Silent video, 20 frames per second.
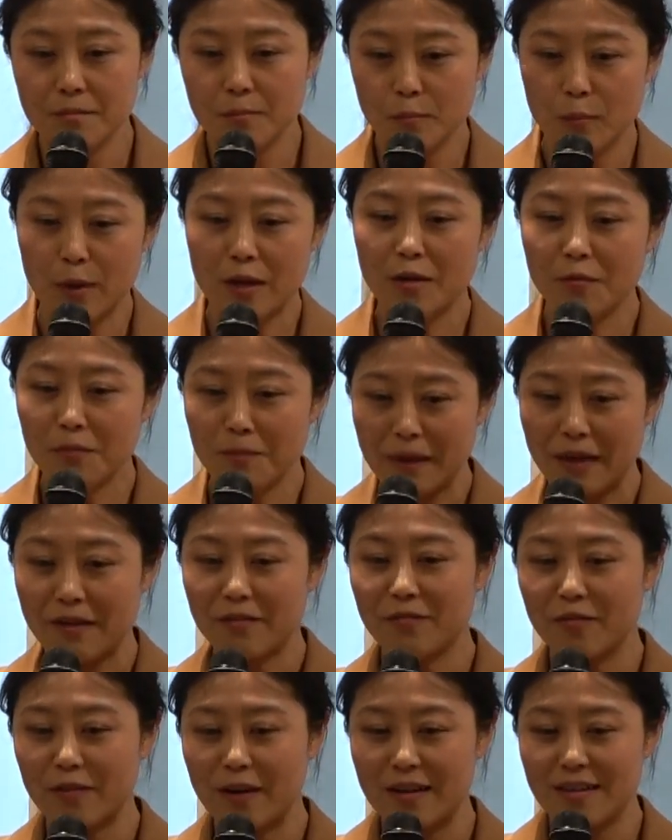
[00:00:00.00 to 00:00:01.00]
One of my
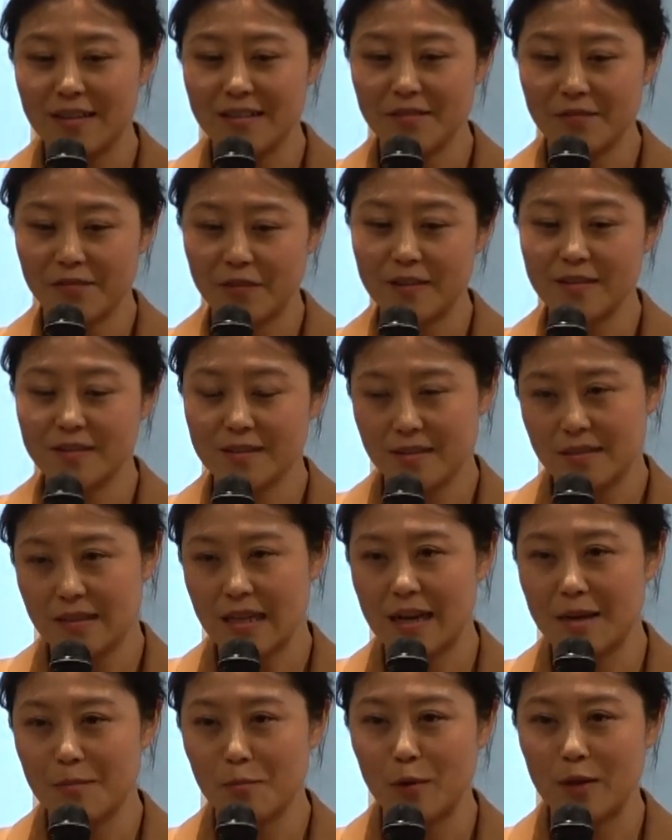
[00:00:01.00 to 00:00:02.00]
friends, the first
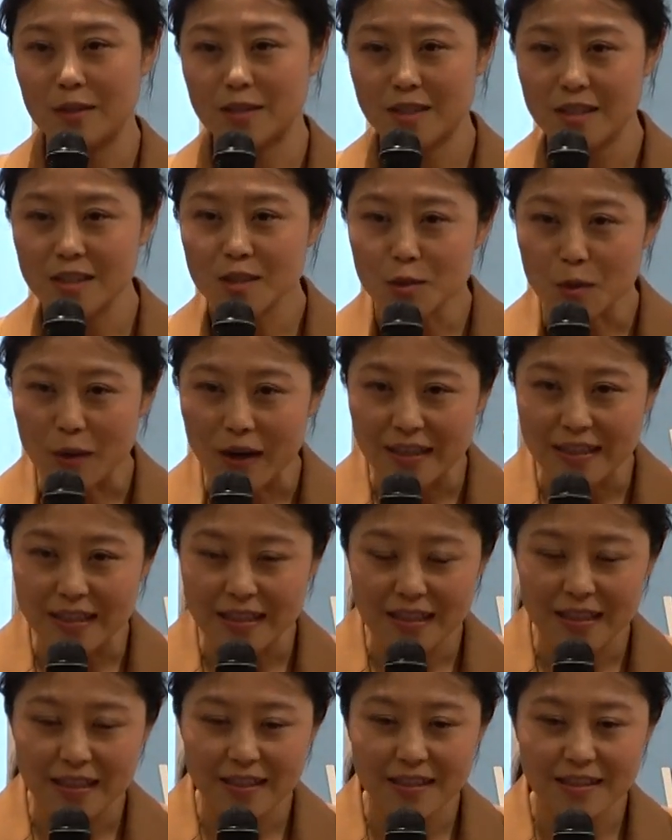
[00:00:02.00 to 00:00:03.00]
time when she tried
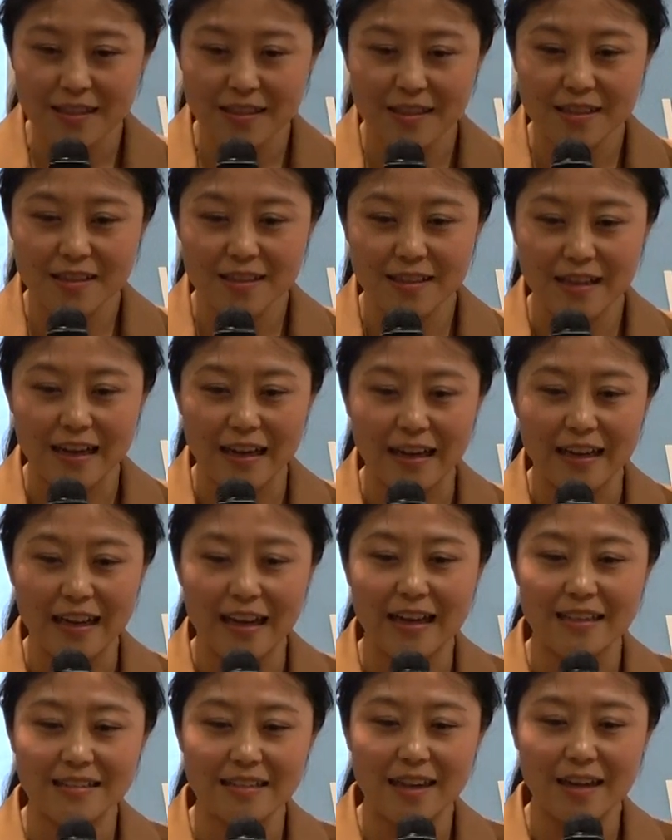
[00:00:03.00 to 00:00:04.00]
it, I
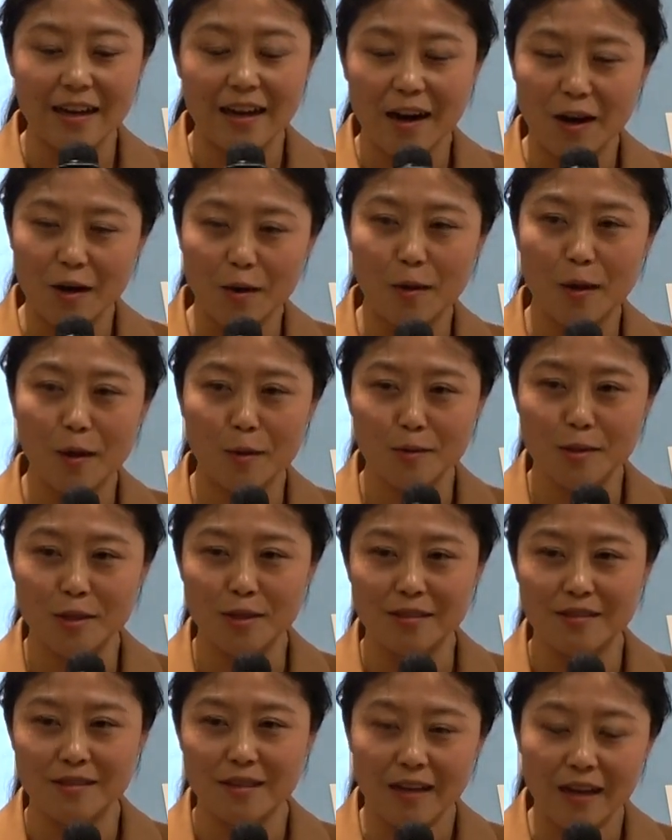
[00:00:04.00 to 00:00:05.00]
asked her
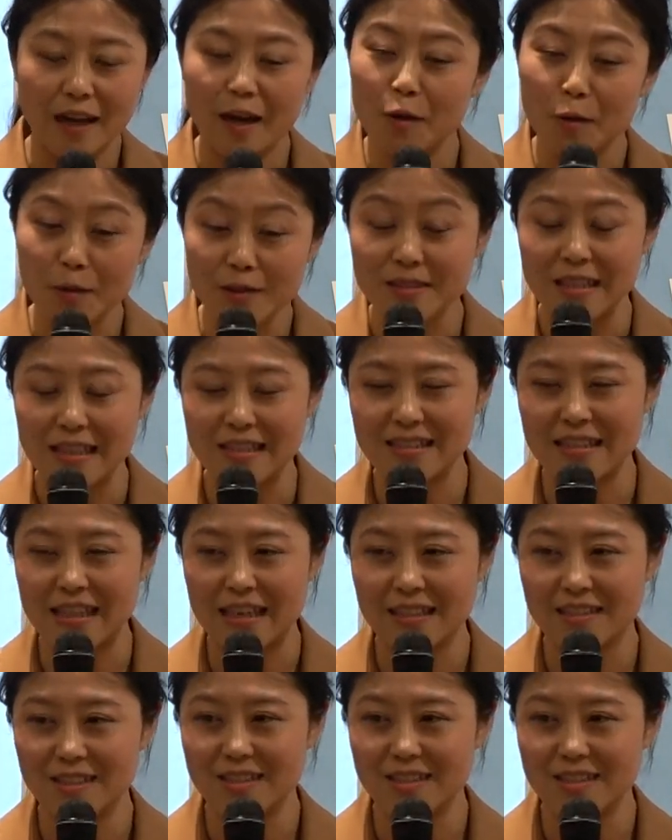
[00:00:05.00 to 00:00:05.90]
how it tastes like.